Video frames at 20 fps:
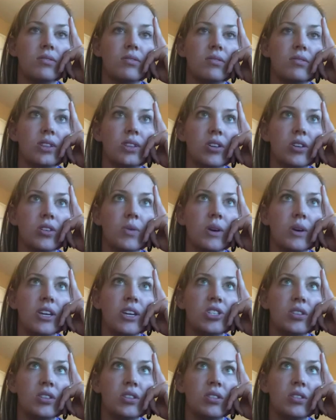So in the
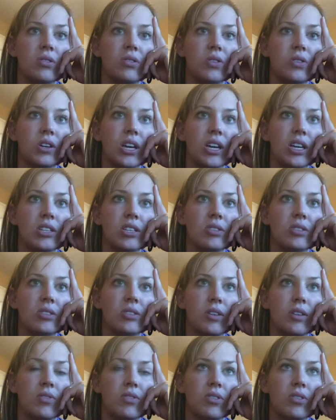equation they're lowercase,
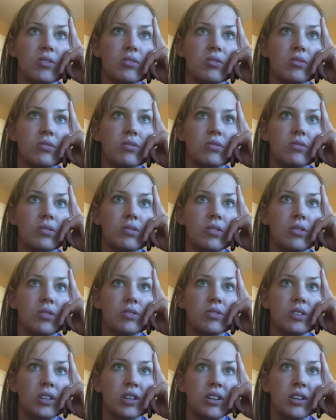but if you're
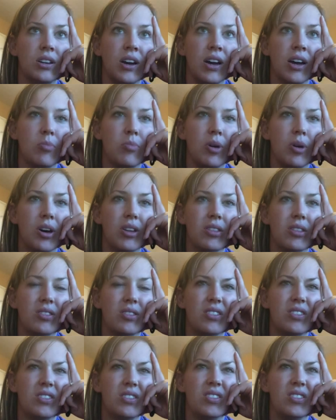using it in a
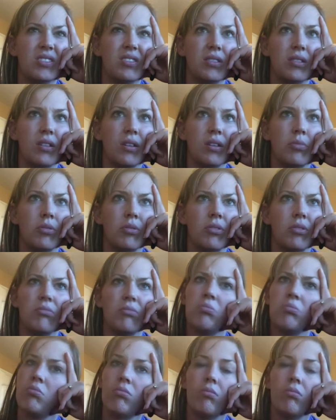hypothesis, it's the upper.